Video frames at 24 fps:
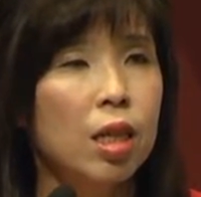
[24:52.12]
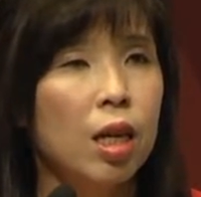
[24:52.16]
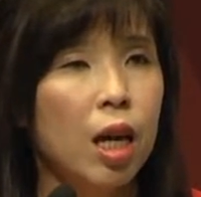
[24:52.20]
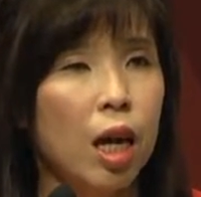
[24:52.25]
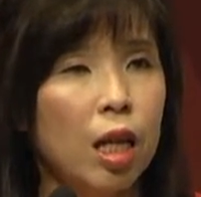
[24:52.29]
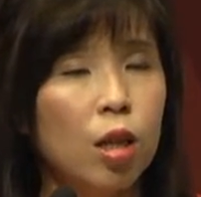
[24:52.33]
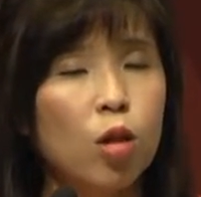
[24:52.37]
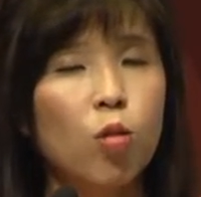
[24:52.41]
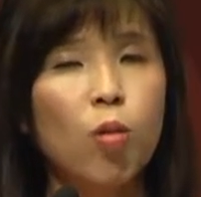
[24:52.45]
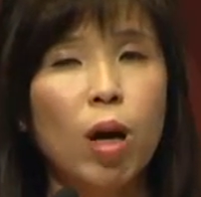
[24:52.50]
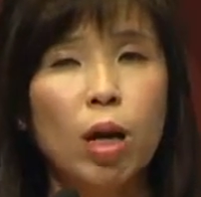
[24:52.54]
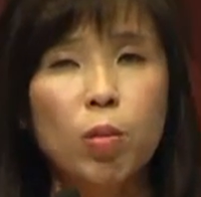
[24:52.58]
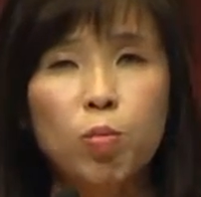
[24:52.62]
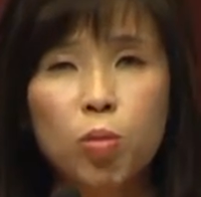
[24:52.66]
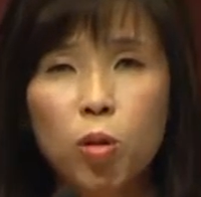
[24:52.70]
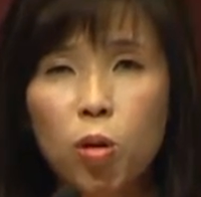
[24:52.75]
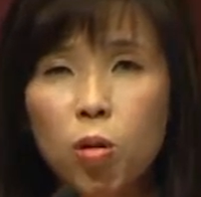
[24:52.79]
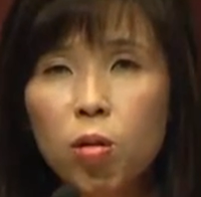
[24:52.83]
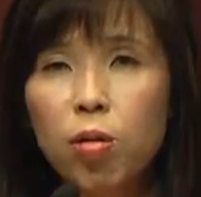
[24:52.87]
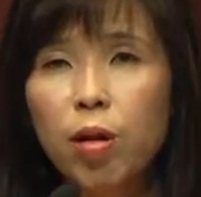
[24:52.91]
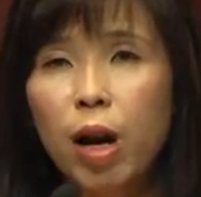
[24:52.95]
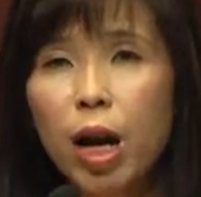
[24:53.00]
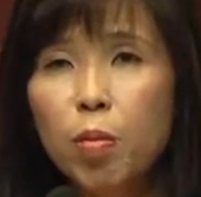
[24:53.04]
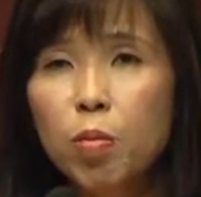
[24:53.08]
and the right
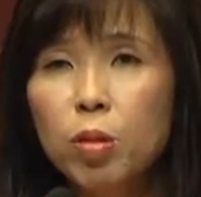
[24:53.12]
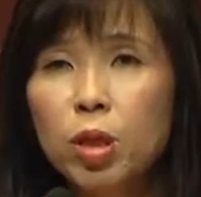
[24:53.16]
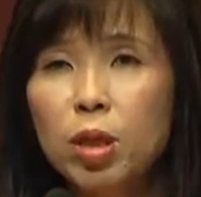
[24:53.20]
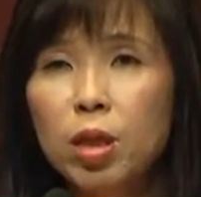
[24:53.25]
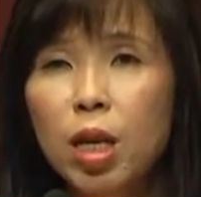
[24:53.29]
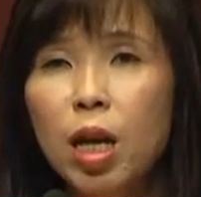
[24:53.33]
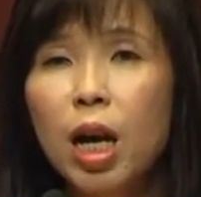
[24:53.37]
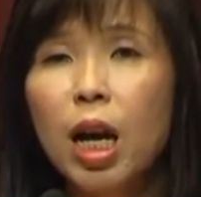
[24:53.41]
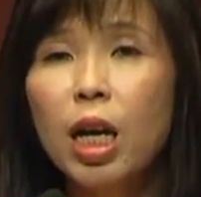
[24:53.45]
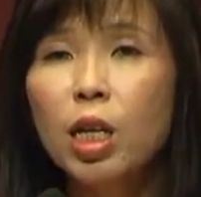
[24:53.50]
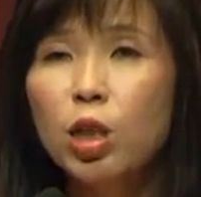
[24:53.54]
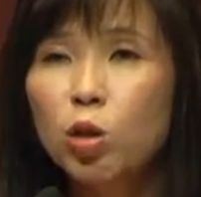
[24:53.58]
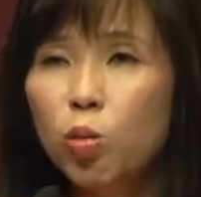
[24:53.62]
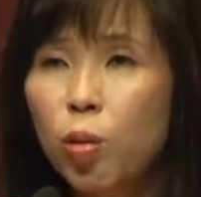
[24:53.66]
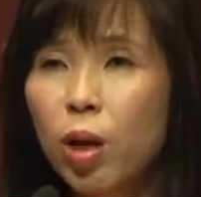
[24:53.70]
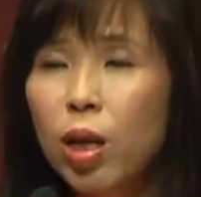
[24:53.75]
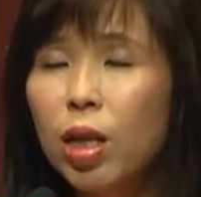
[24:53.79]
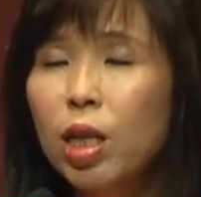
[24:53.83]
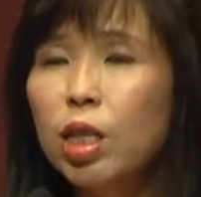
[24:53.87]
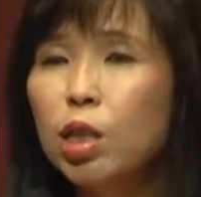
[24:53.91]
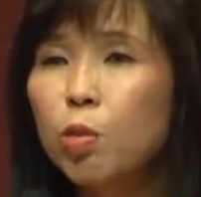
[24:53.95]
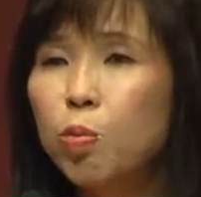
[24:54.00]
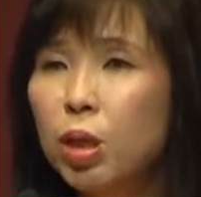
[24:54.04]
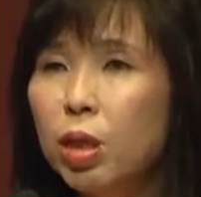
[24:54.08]
programs, as
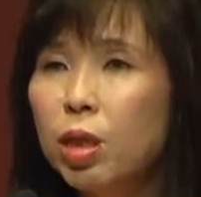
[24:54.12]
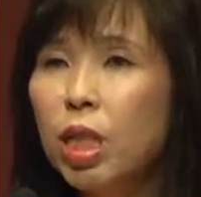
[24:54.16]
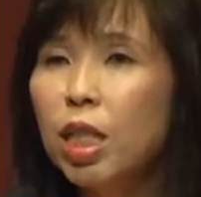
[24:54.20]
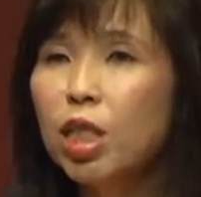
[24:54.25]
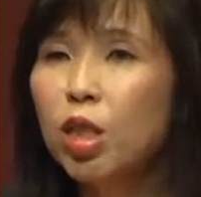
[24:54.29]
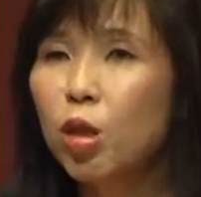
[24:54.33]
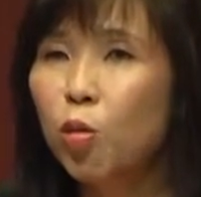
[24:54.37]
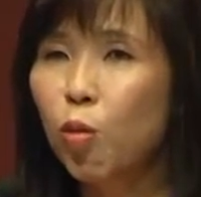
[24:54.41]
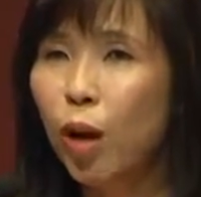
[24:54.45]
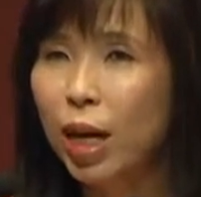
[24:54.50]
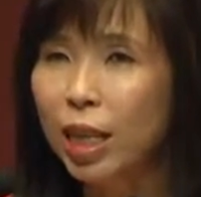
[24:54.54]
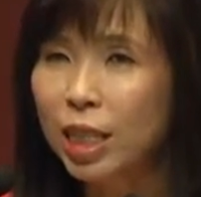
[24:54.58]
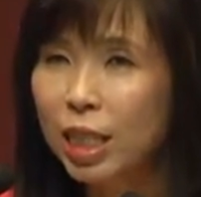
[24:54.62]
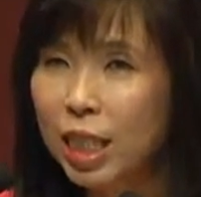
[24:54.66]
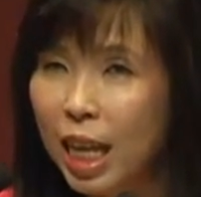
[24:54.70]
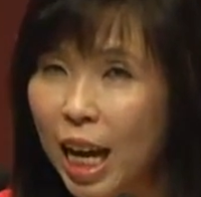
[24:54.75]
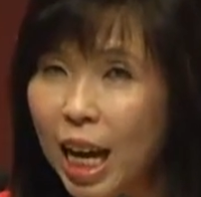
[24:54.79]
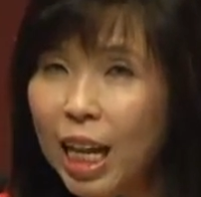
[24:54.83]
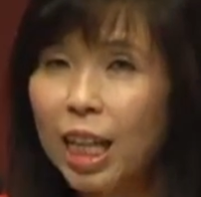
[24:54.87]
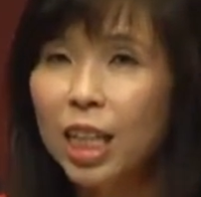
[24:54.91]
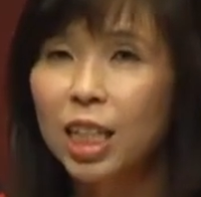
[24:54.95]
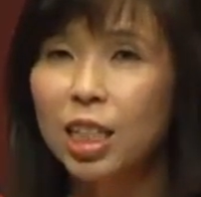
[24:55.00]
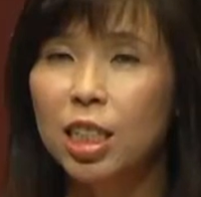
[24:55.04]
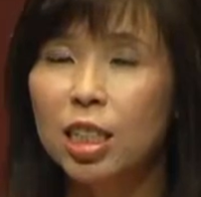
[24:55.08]
well as building the right
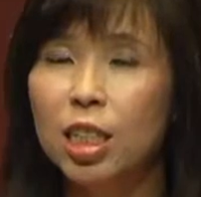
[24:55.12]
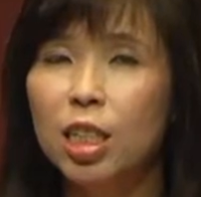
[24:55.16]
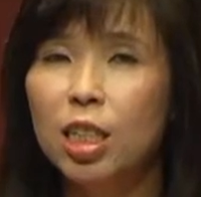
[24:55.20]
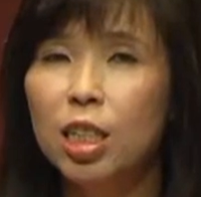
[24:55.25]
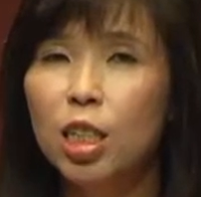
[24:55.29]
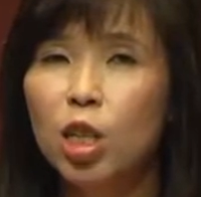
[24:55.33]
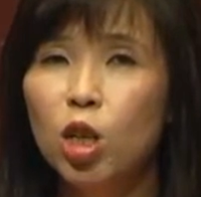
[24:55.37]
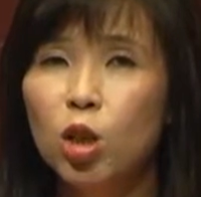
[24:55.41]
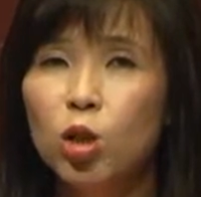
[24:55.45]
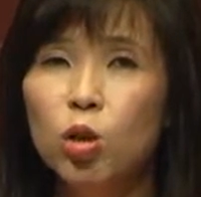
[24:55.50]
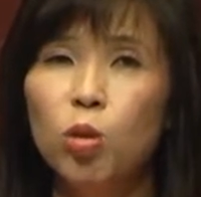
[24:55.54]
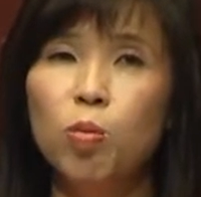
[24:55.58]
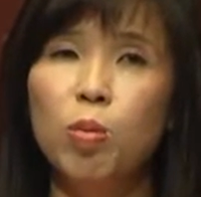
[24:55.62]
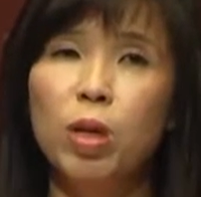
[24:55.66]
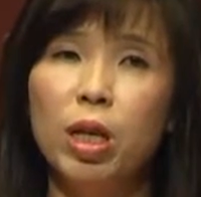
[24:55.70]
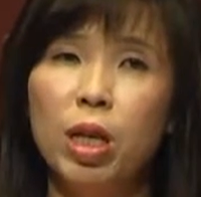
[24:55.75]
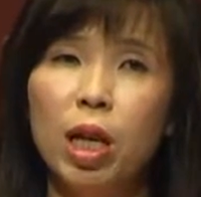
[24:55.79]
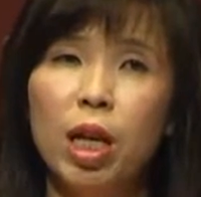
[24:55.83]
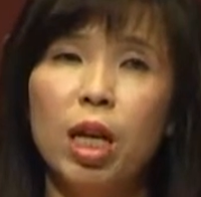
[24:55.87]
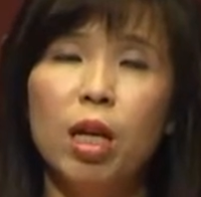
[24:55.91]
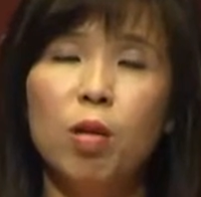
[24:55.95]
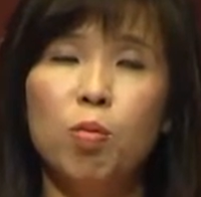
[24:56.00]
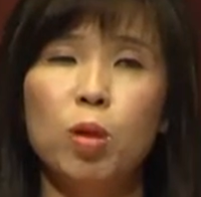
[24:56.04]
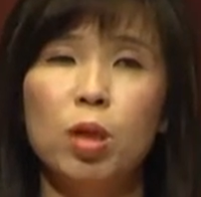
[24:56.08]
talent to
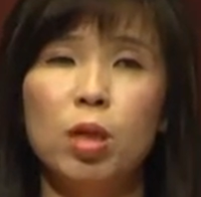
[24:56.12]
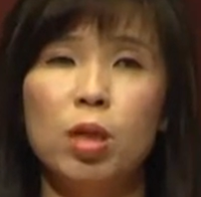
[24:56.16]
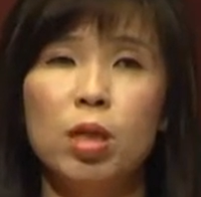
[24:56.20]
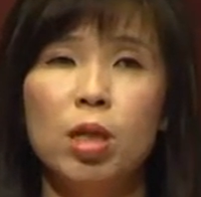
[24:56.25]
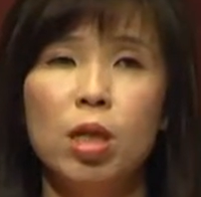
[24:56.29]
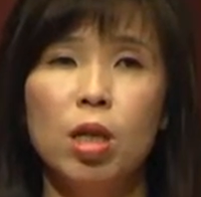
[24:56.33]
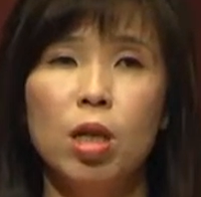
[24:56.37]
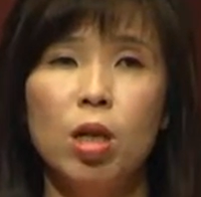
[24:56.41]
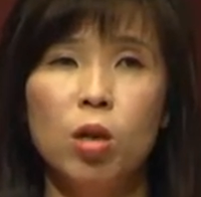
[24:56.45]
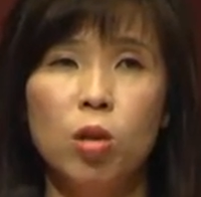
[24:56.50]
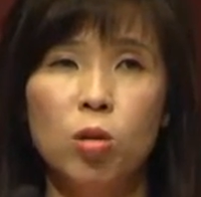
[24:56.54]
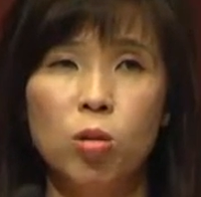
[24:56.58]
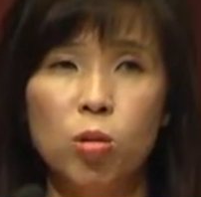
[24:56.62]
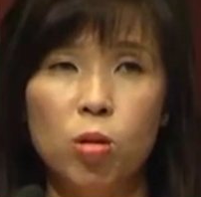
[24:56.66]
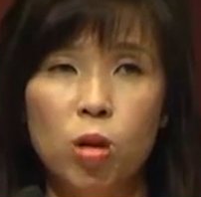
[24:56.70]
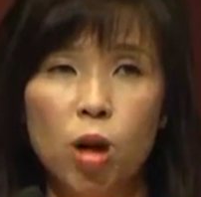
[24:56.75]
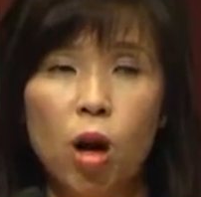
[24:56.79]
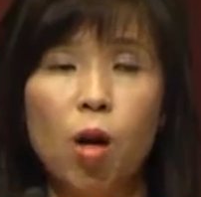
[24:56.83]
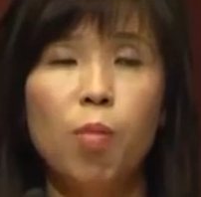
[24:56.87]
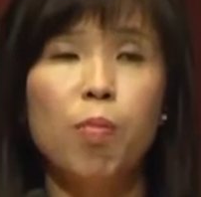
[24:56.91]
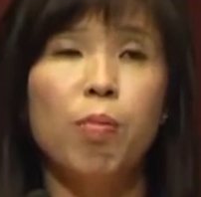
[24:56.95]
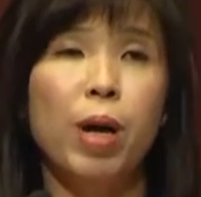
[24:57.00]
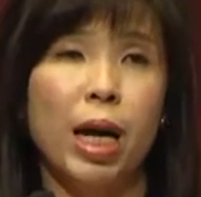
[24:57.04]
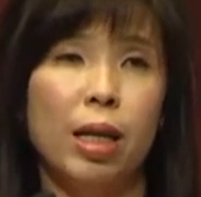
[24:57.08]
be able to
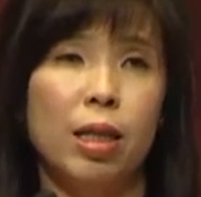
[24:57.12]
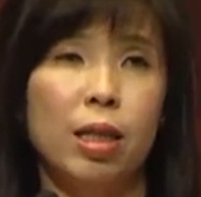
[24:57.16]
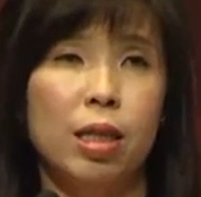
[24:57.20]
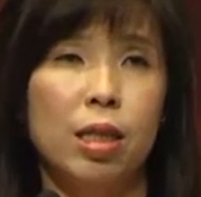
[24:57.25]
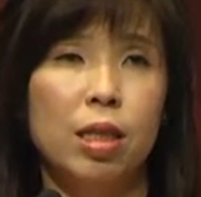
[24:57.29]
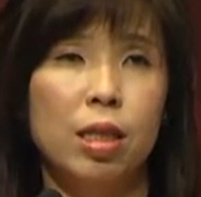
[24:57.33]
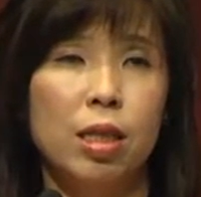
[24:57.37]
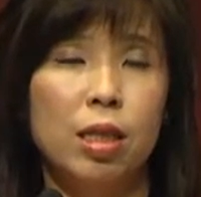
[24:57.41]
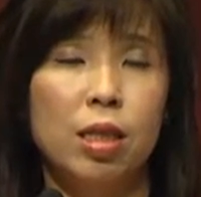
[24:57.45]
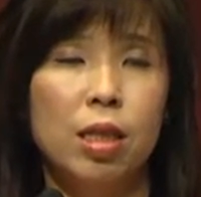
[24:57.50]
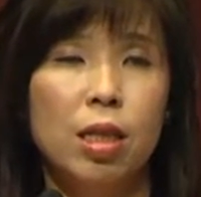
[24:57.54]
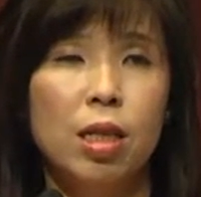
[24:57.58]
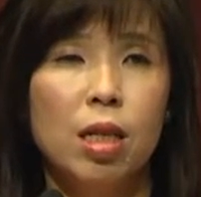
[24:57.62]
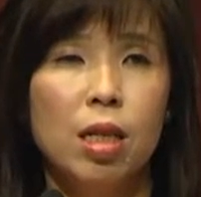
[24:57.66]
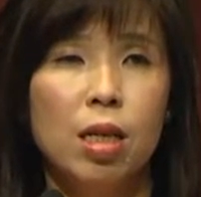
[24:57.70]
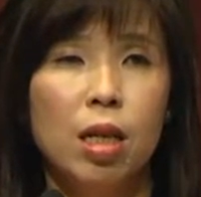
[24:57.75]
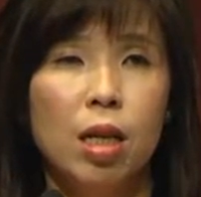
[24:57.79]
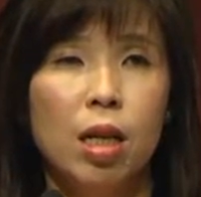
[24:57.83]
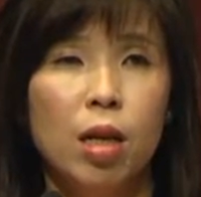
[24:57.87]
combat this